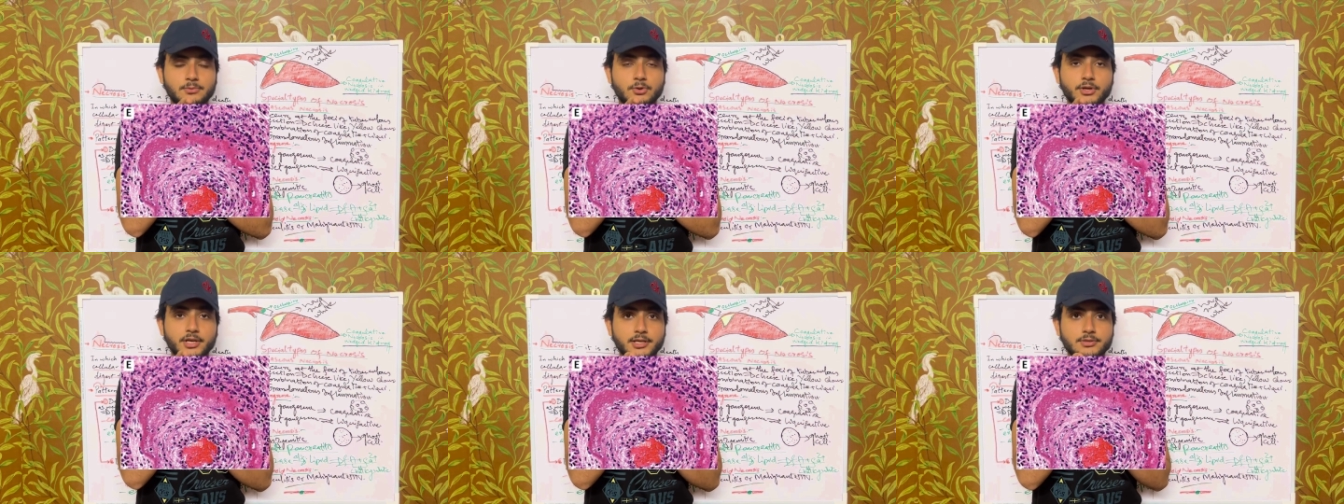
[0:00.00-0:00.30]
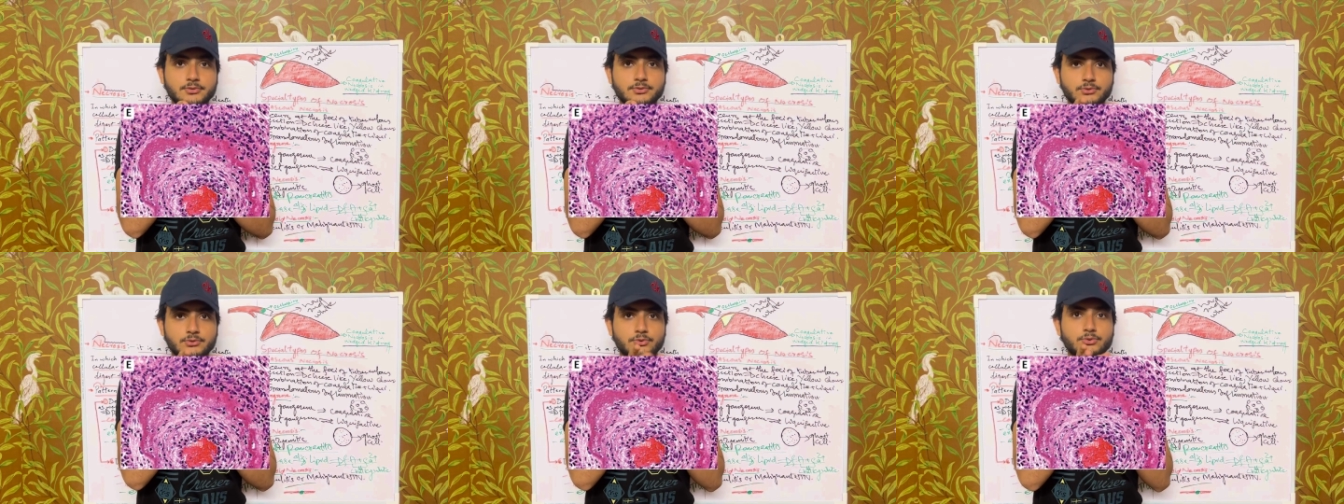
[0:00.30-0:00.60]

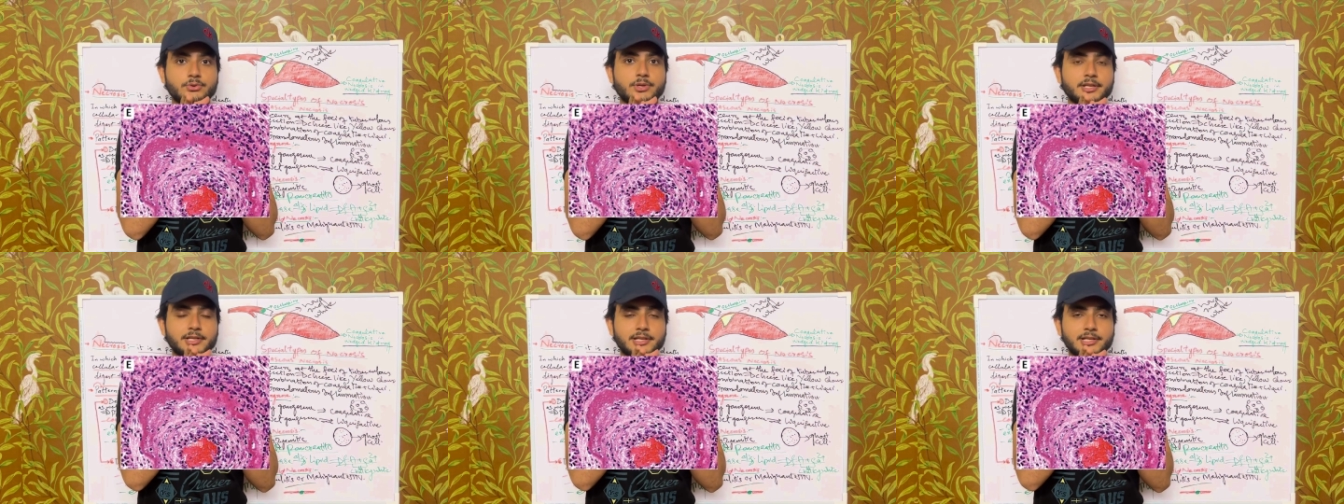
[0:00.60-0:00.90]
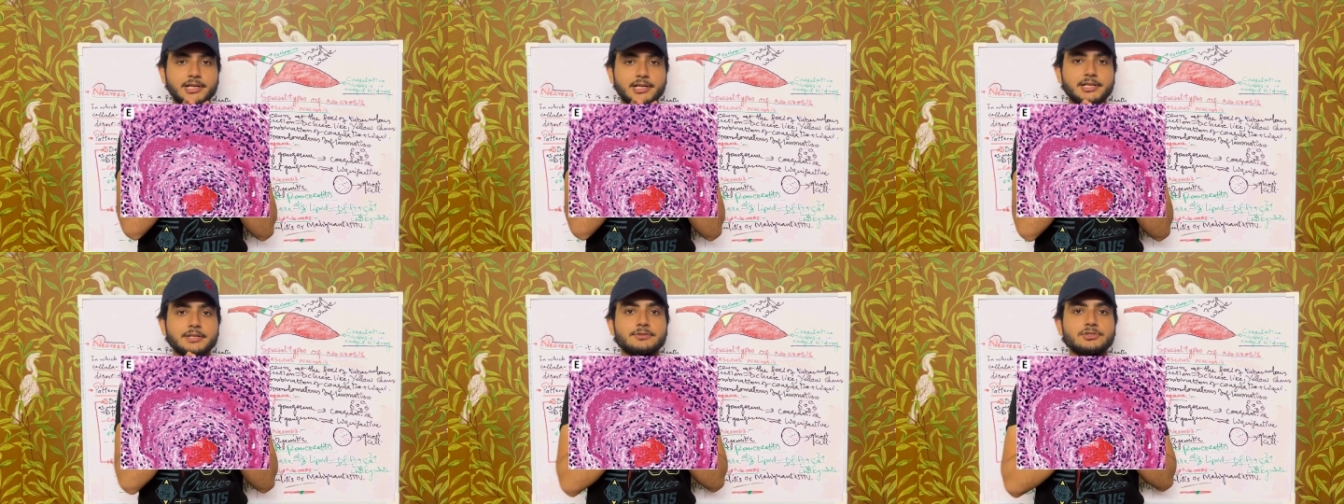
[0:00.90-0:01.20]
Okay, so you can
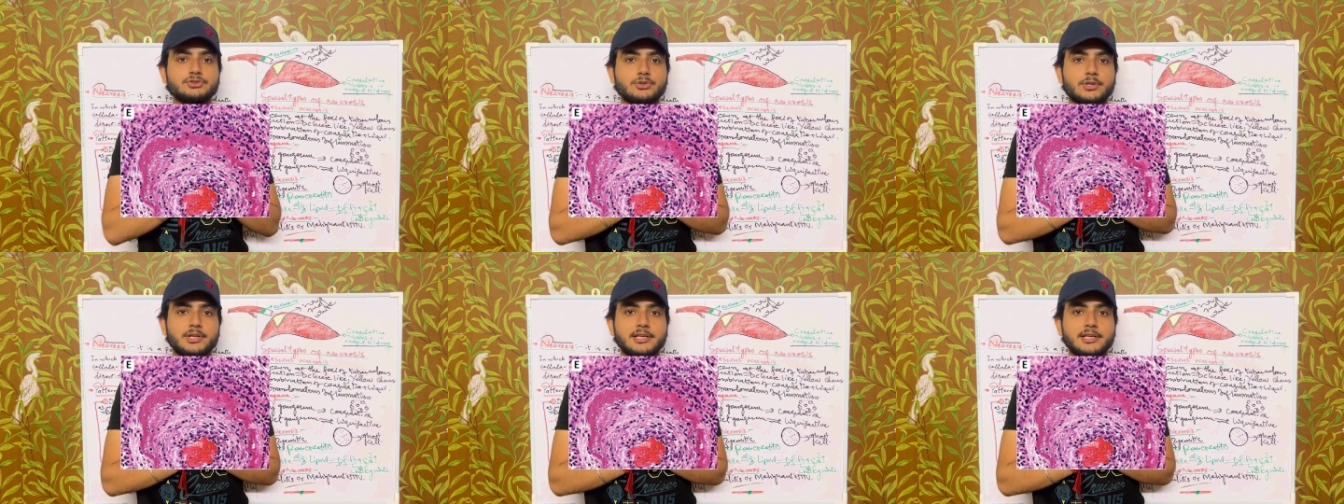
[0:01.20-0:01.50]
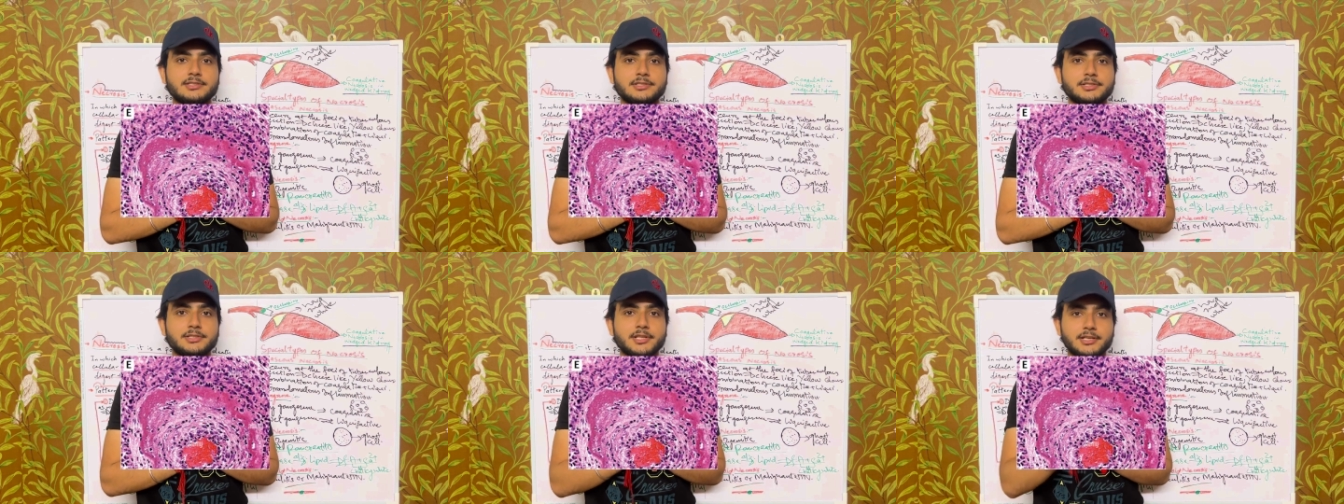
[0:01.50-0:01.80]
clearly
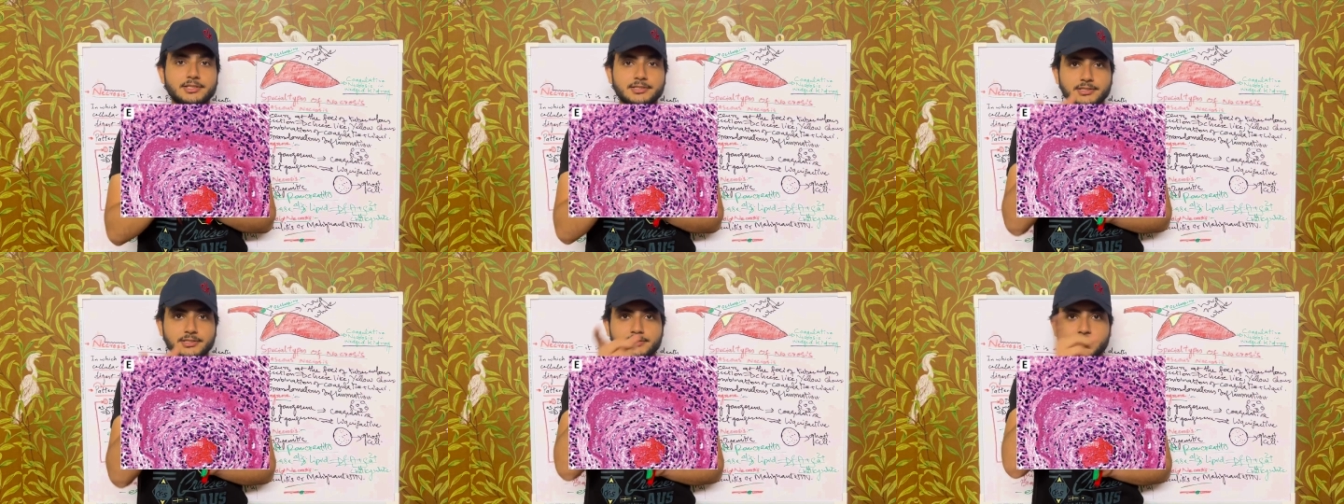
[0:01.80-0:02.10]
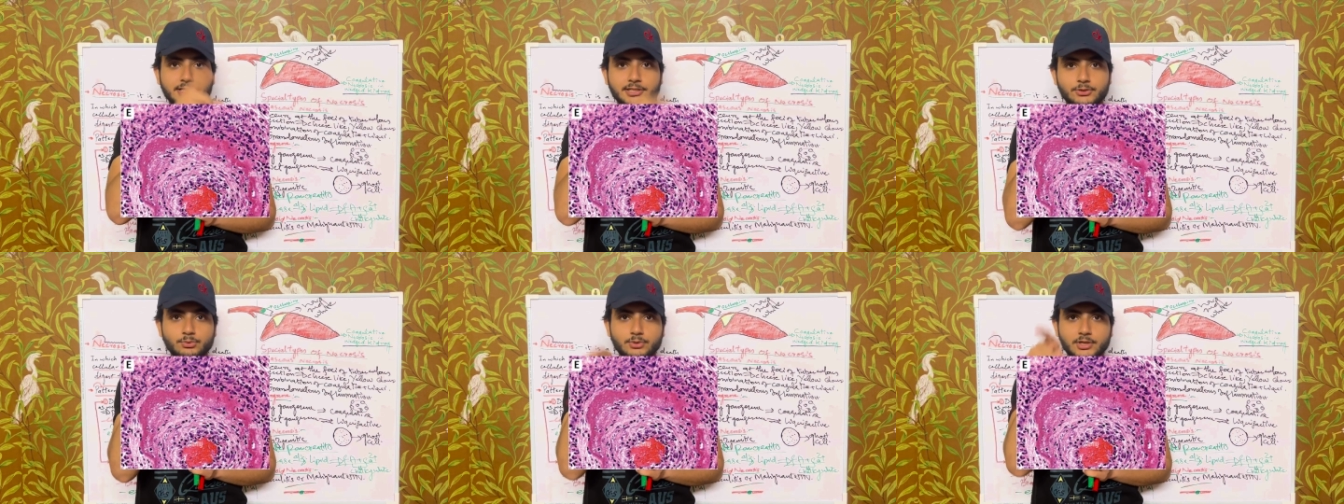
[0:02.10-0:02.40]
visualize it. There is a
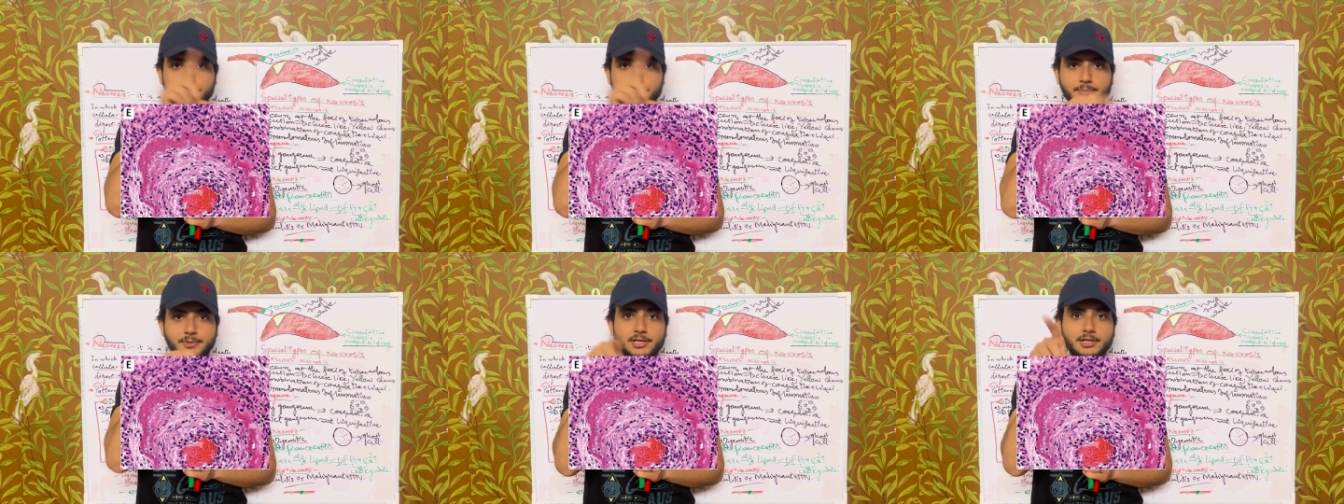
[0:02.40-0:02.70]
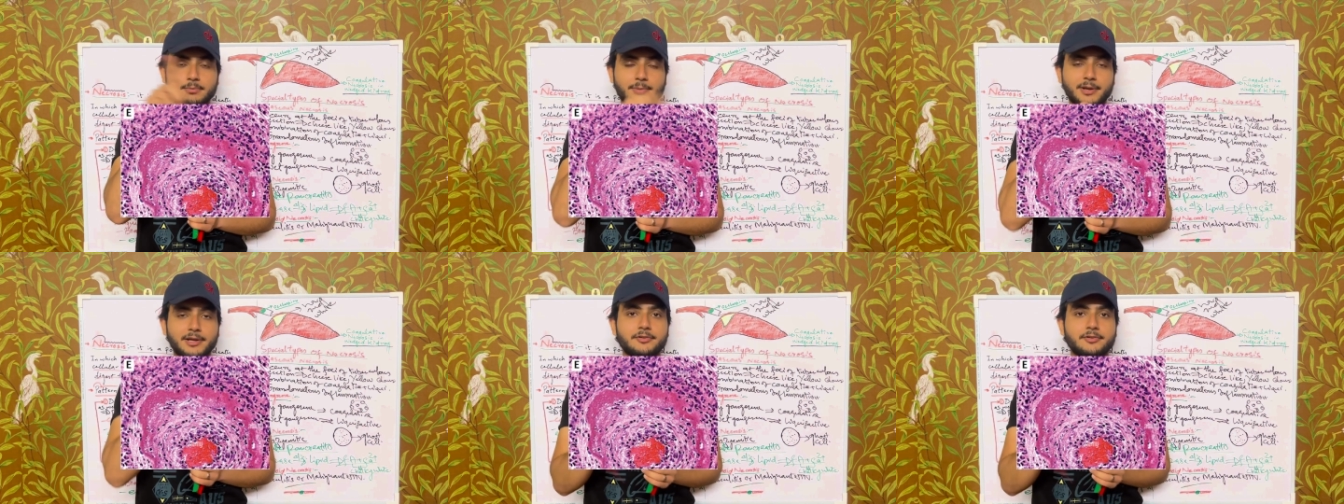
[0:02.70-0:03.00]
circular
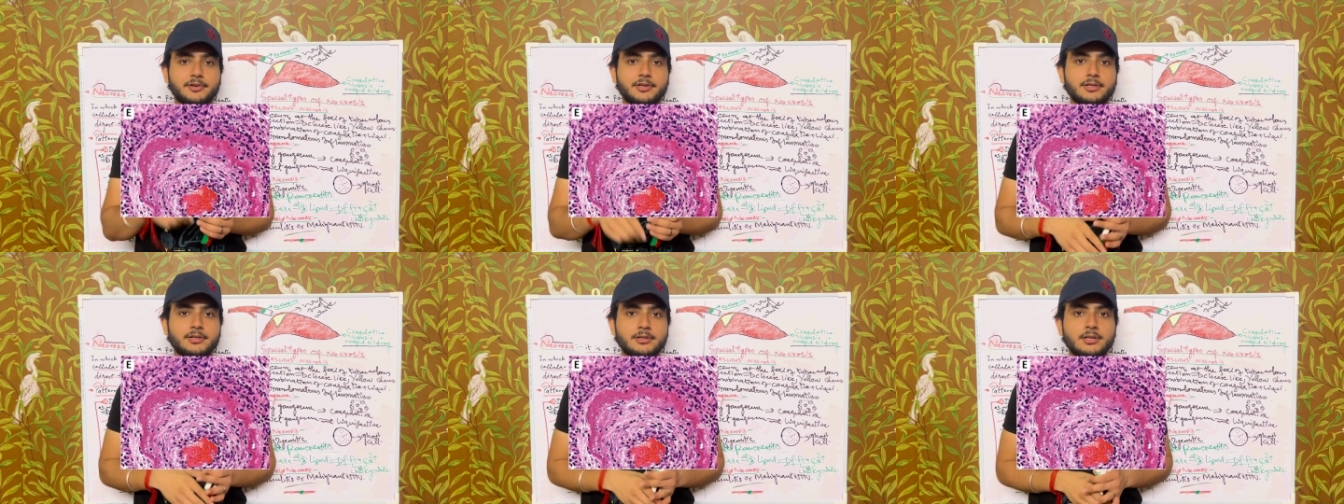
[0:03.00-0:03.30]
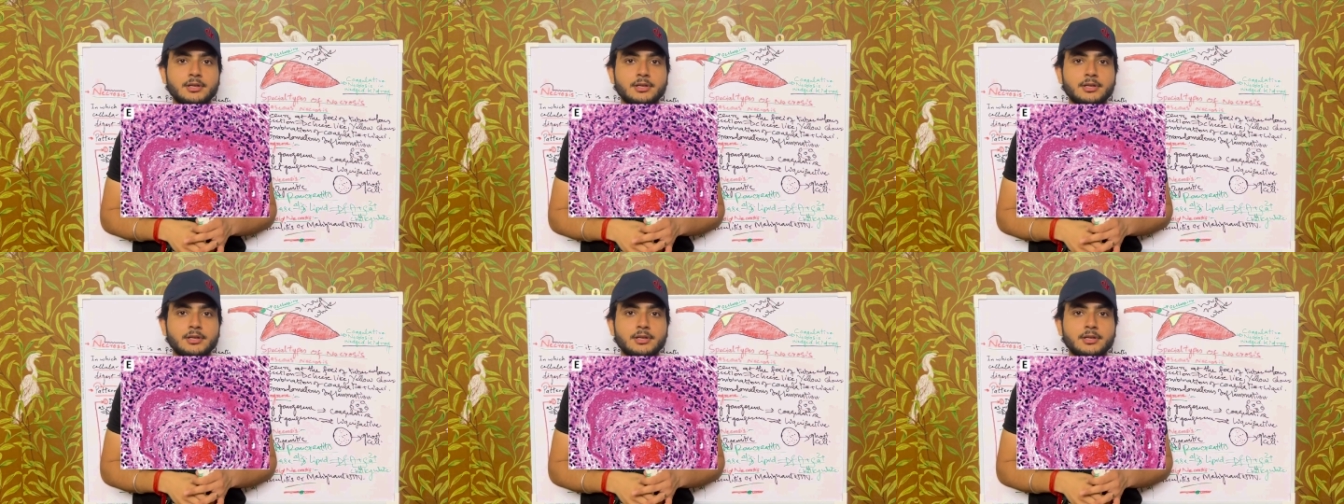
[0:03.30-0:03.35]
pink pattern.